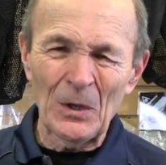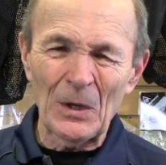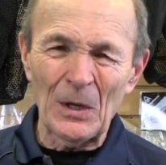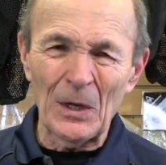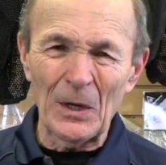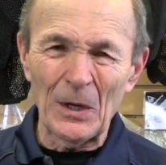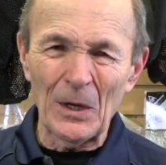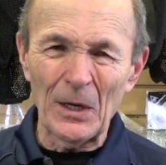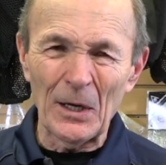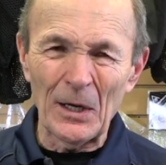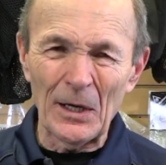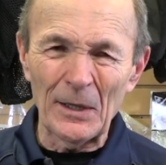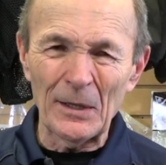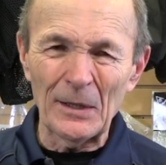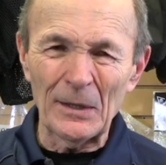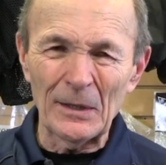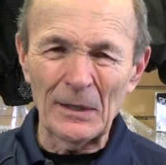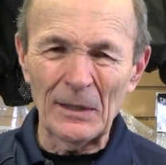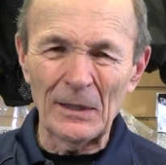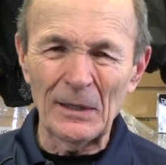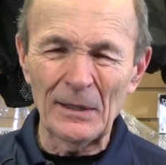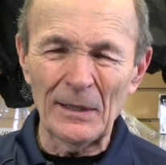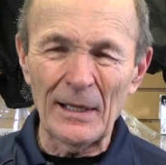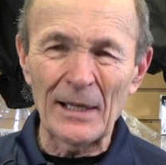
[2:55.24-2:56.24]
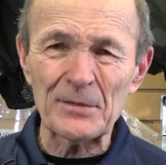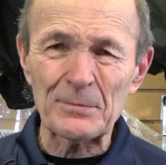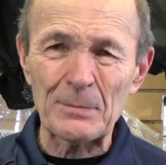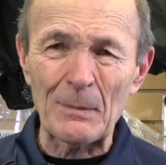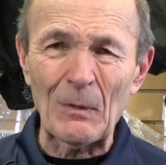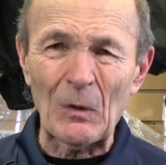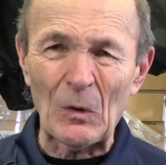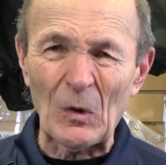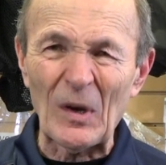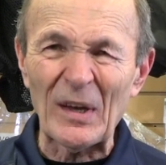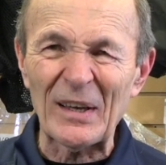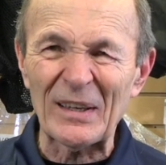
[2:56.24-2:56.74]
That's
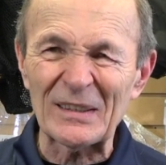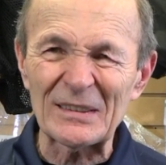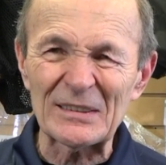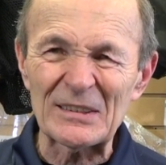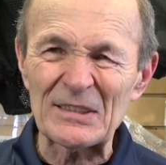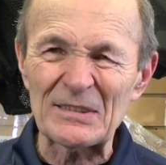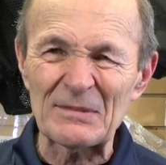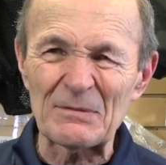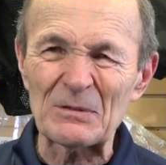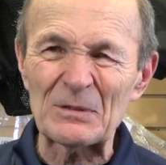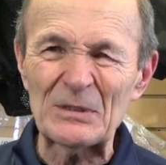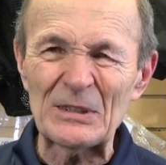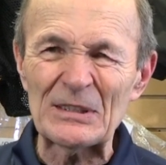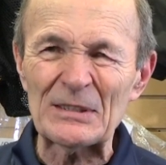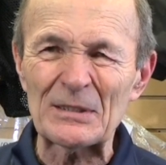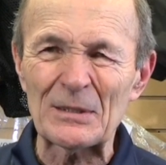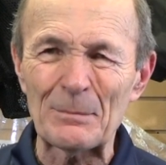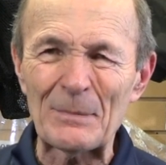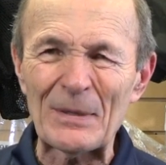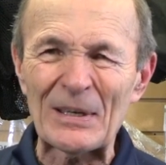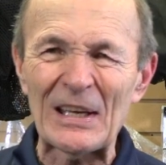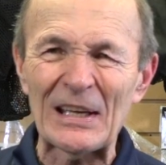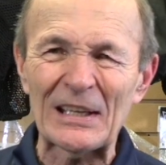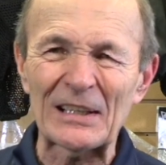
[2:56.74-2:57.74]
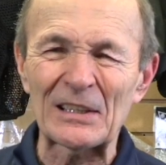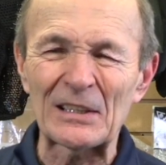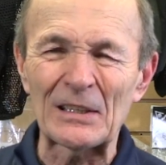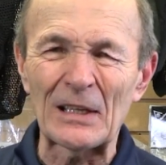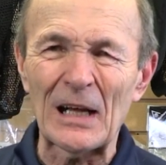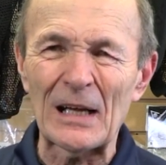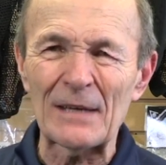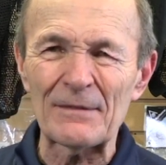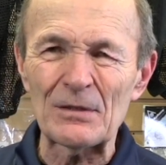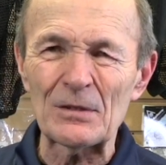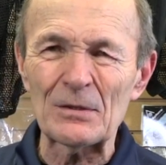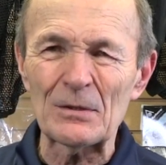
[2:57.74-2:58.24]
about right. At the beginning of the
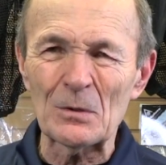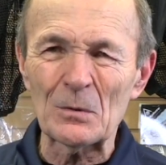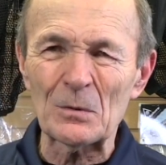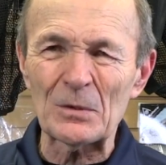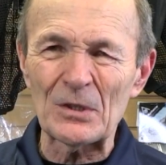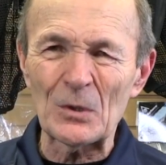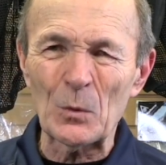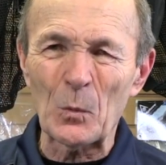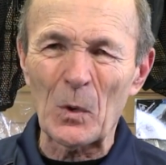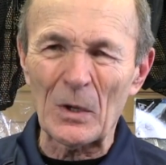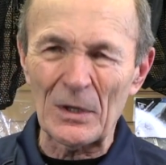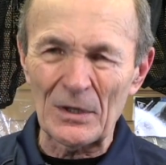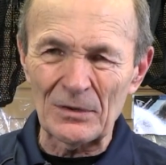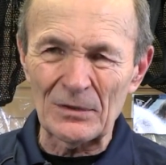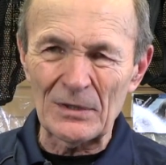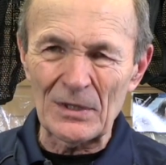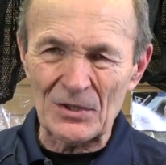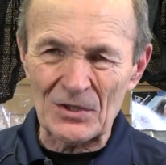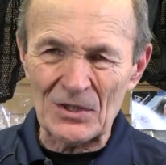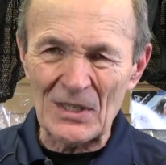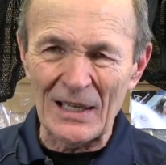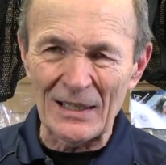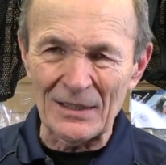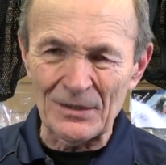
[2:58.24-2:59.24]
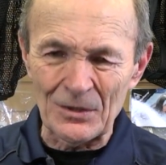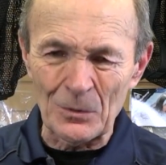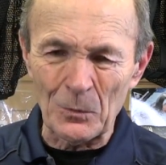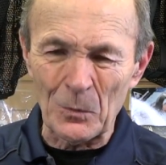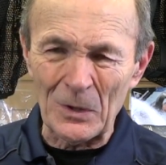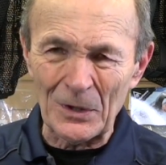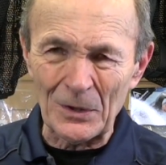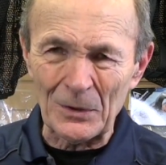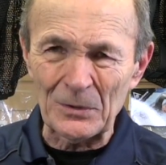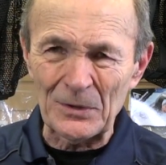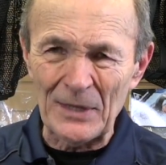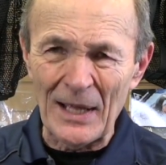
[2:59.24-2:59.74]
dive, you want to descend. You
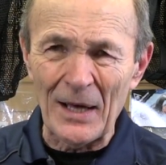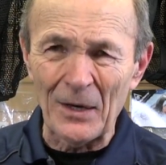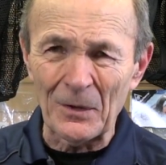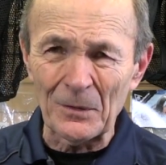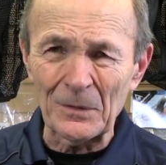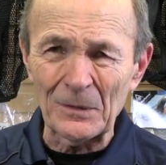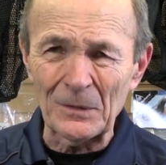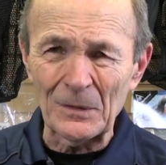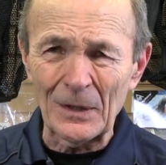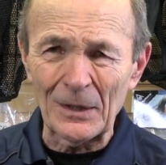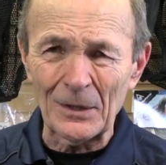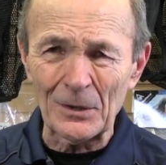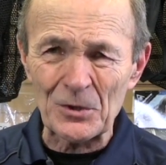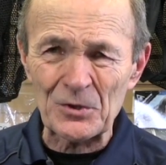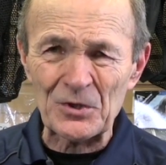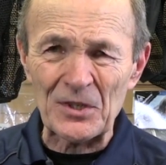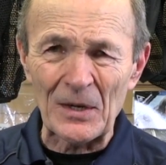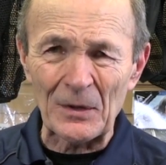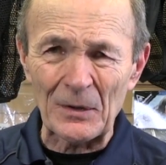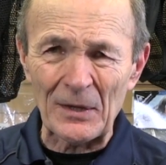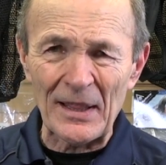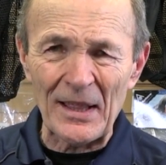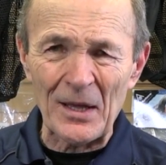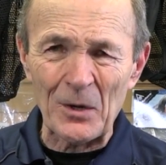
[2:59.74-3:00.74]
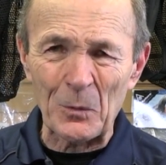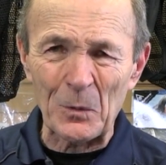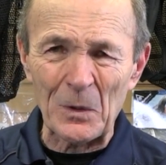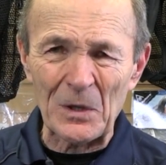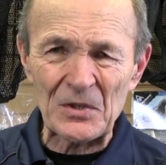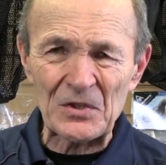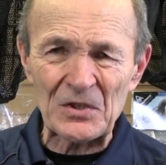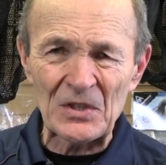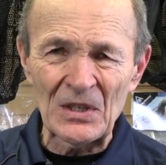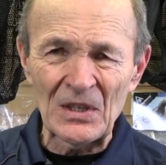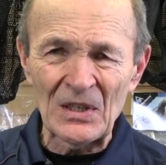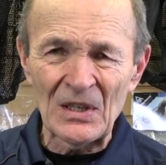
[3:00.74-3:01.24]
want to go down. You understand how that
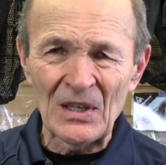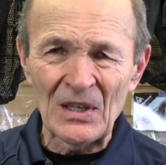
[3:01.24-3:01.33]
works?